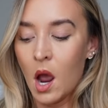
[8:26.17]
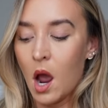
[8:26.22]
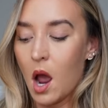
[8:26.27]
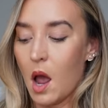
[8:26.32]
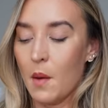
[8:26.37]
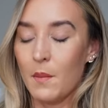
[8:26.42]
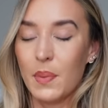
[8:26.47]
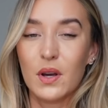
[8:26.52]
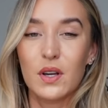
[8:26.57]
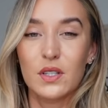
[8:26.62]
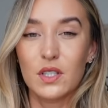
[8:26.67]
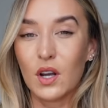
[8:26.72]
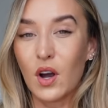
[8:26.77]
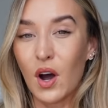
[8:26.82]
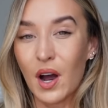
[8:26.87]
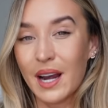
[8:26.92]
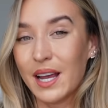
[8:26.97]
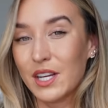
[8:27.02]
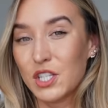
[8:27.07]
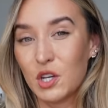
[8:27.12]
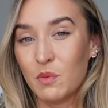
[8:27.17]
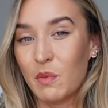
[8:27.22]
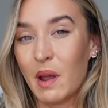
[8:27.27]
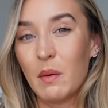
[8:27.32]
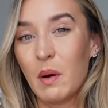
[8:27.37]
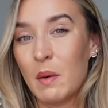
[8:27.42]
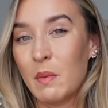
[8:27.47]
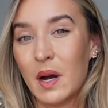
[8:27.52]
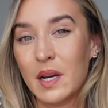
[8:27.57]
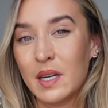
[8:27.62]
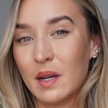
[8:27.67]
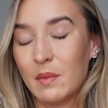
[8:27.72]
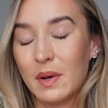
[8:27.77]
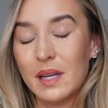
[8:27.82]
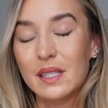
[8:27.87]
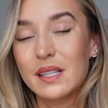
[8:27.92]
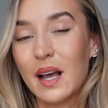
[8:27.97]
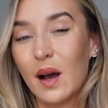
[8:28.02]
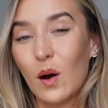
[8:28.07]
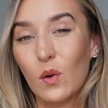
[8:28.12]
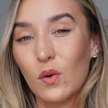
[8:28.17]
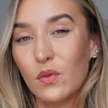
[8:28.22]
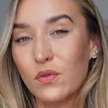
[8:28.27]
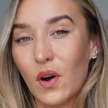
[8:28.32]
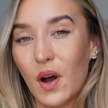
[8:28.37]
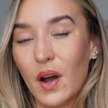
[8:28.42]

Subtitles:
And because I can't actually make my mind up myself.